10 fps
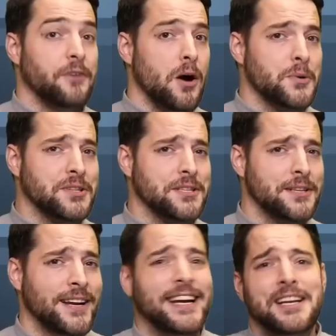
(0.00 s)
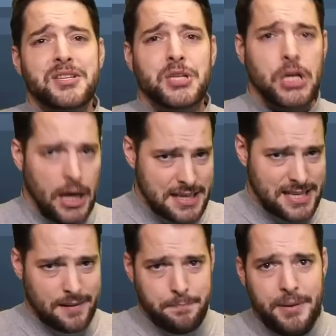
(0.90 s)
Folks, it is good
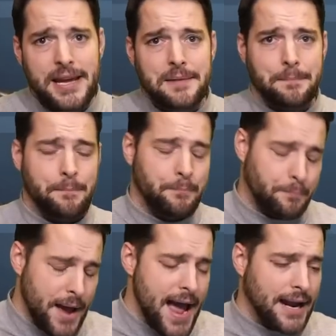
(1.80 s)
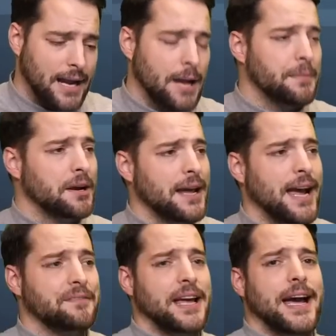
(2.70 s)
to be back, and I'm going to
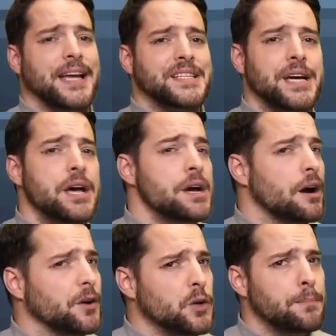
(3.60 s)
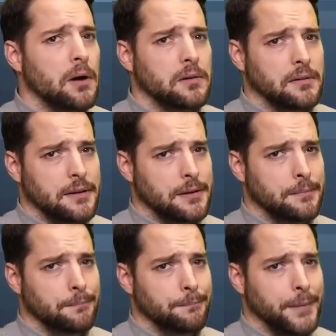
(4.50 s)
have to ask, are you buckled
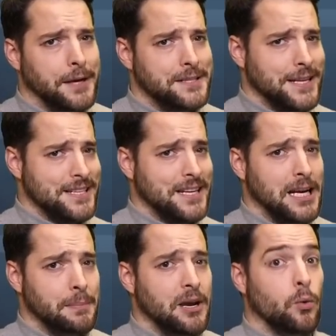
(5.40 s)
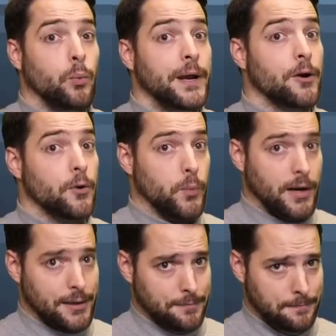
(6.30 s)
in? Because this is going to be a weird
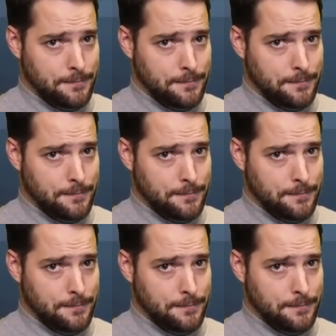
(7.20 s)
one.